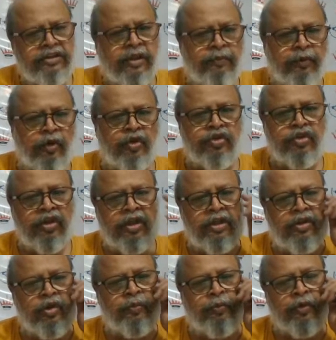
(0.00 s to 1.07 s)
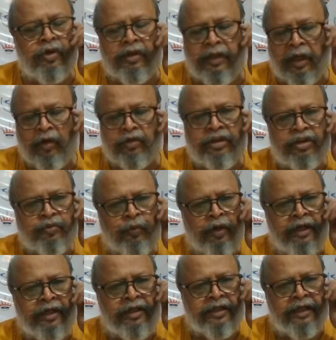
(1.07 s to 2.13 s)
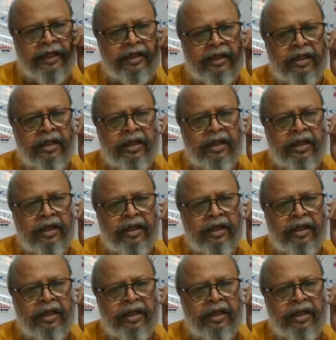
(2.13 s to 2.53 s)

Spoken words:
Suppose you put now this point here.